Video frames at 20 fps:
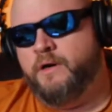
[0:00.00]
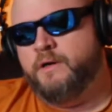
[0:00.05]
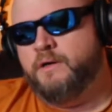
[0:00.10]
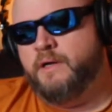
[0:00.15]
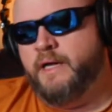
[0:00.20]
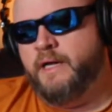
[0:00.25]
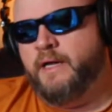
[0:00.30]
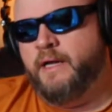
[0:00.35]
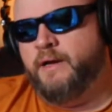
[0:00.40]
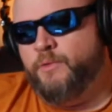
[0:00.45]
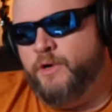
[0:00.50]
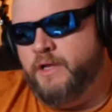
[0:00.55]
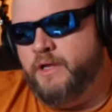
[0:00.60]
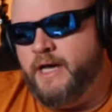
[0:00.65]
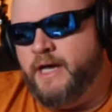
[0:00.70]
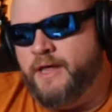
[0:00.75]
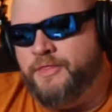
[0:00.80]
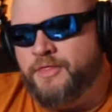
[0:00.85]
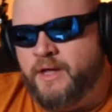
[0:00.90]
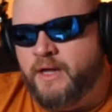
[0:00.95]
And really, I
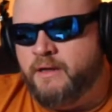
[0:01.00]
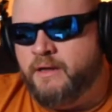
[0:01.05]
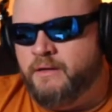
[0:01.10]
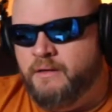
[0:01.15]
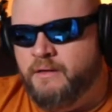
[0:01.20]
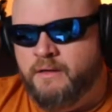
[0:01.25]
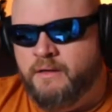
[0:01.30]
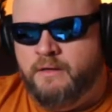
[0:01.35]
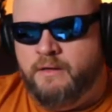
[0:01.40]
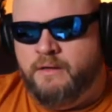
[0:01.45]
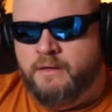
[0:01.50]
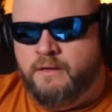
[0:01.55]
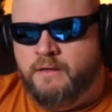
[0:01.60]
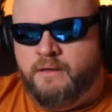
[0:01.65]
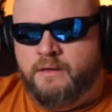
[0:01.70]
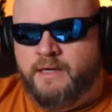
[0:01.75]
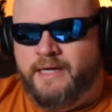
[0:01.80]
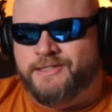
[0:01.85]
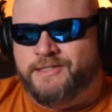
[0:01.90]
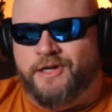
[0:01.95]
think
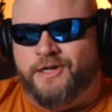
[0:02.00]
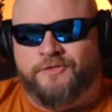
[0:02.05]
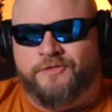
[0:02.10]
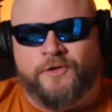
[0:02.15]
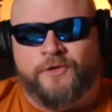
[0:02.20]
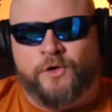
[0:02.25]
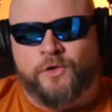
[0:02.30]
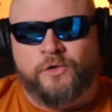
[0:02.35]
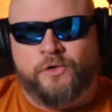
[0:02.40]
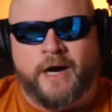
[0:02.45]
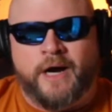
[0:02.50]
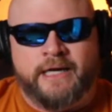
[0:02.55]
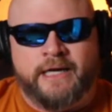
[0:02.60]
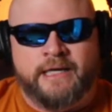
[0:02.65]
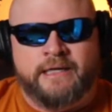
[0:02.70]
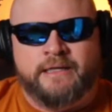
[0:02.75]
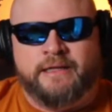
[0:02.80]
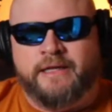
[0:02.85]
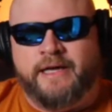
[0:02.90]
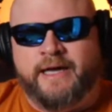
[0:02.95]
it's going to fold right into
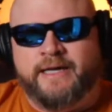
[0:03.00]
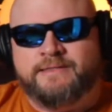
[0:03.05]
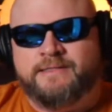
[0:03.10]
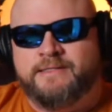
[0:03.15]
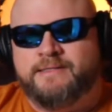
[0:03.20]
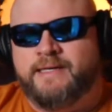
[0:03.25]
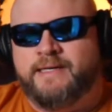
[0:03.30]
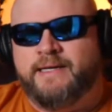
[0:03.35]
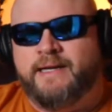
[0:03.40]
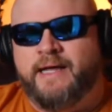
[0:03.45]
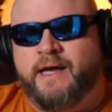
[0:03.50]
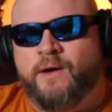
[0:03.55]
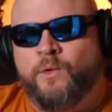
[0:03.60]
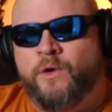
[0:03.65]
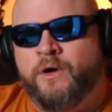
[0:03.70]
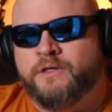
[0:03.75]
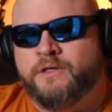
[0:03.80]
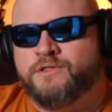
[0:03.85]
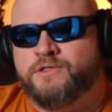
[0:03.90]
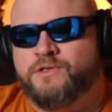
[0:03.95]
the SEC network. So